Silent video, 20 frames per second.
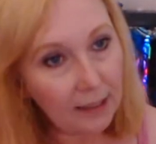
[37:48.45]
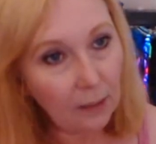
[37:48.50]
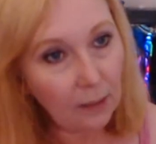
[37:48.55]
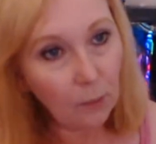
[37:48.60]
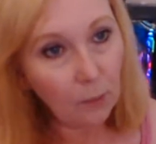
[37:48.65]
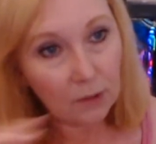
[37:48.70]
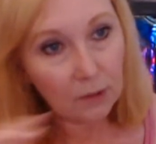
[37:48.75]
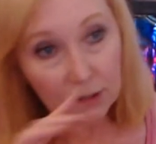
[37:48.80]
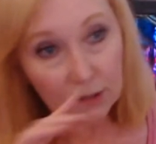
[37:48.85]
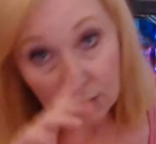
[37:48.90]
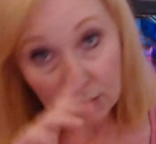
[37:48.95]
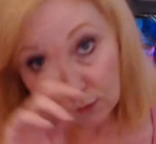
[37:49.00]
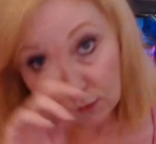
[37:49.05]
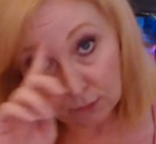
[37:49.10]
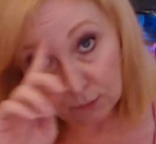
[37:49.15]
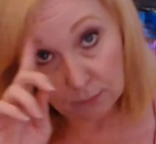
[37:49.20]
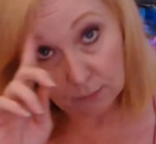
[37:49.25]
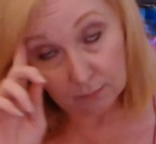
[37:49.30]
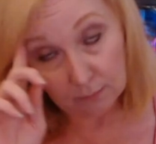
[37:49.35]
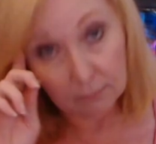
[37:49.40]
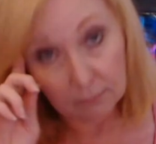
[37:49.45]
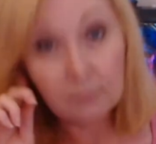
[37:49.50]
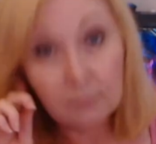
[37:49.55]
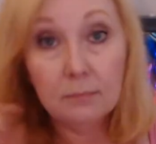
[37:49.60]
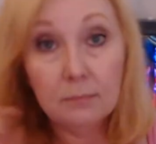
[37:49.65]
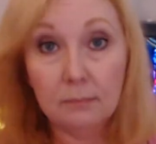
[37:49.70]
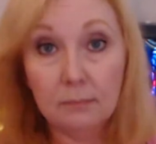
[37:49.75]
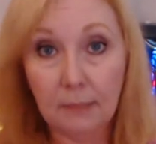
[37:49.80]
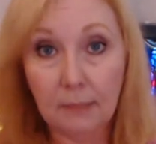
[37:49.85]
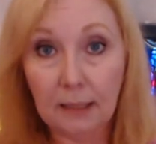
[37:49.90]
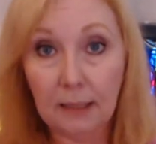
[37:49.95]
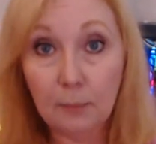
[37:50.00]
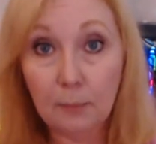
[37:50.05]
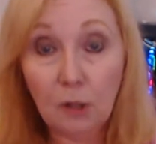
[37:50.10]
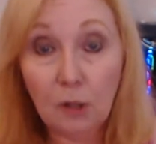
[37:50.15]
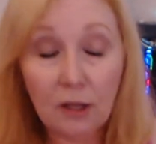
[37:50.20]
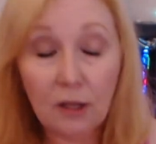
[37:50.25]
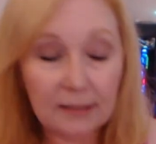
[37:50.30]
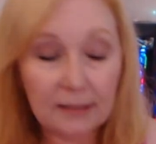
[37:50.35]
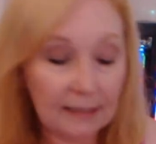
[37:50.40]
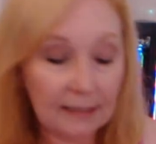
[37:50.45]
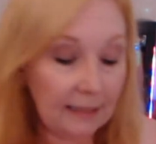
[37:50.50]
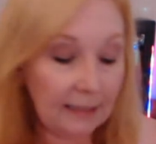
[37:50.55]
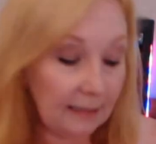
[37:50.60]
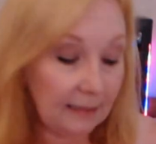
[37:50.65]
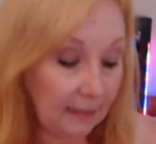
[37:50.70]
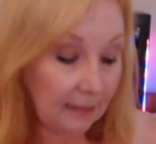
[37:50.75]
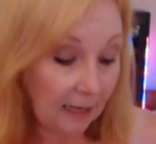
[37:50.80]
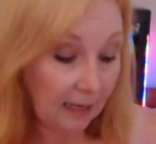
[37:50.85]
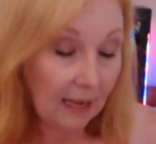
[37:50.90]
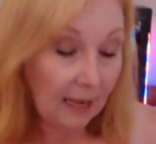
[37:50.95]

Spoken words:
I want to make it blonde again.